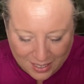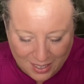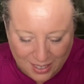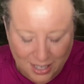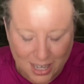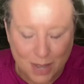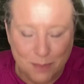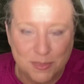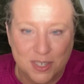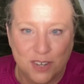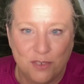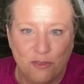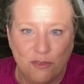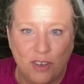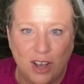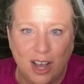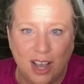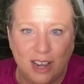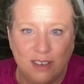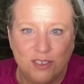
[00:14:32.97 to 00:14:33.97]
Comes in
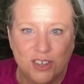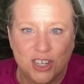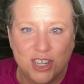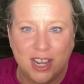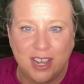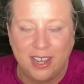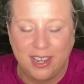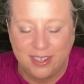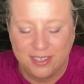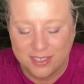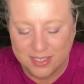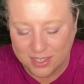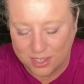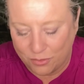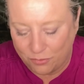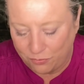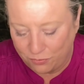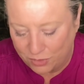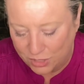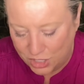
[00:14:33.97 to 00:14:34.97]
5 shades.
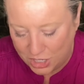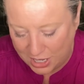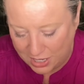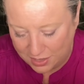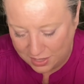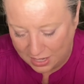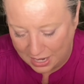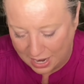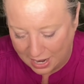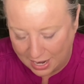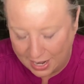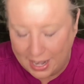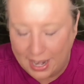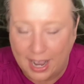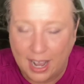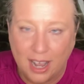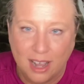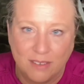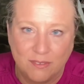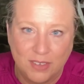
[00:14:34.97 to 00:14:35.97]
The shade that I
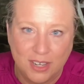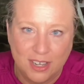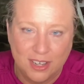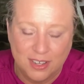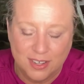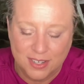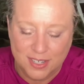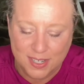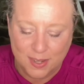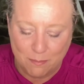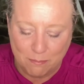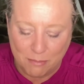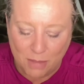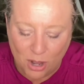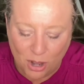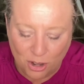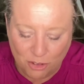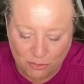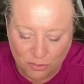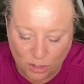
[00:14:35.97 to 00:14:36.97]
have is
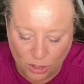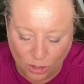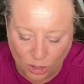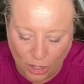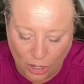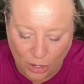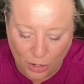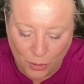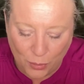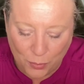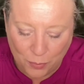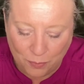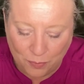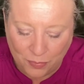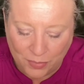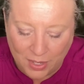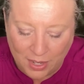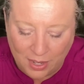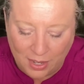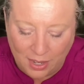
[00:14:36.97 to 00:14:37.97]
Mauve Glow.
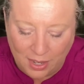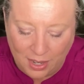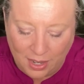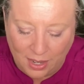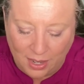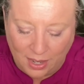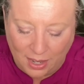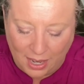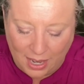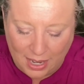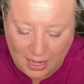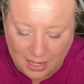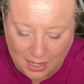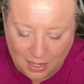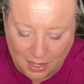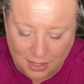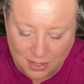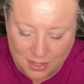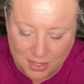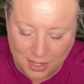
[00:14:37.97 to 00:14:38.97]

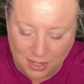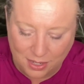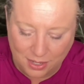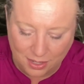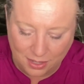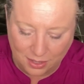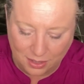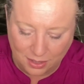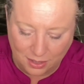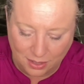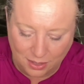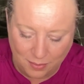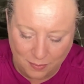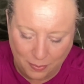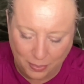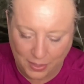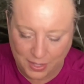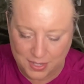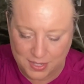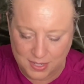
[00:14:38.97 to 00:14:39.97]
And
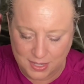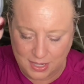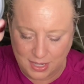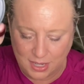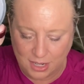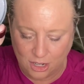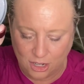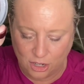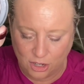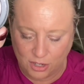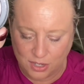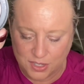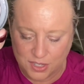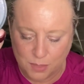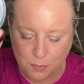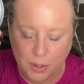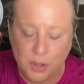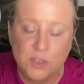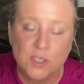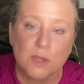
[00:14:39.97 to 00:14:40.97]
let's see here. It's
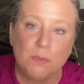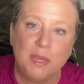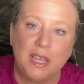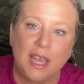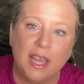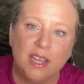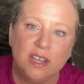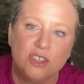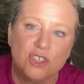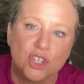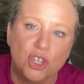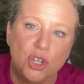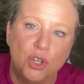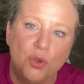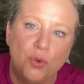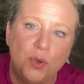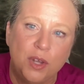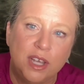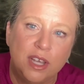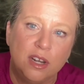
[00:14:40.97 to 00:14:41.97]
supposed to be a
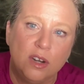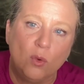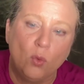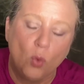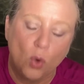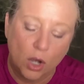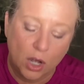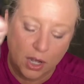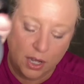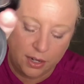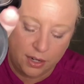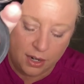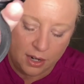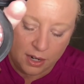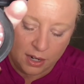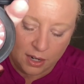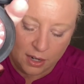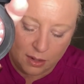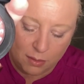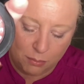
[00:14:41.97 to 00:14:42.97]
2-in-1
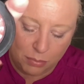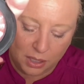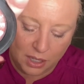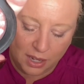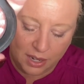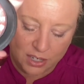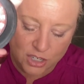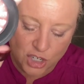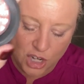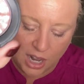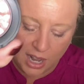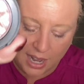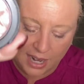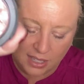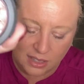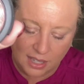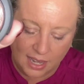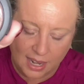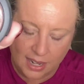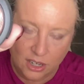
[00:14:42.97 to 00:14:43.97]
blush
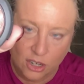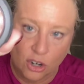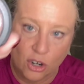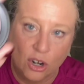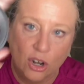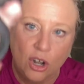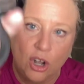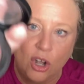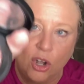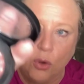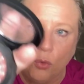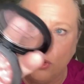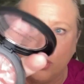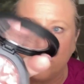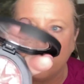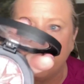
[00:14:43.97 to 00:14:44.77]
highlighter with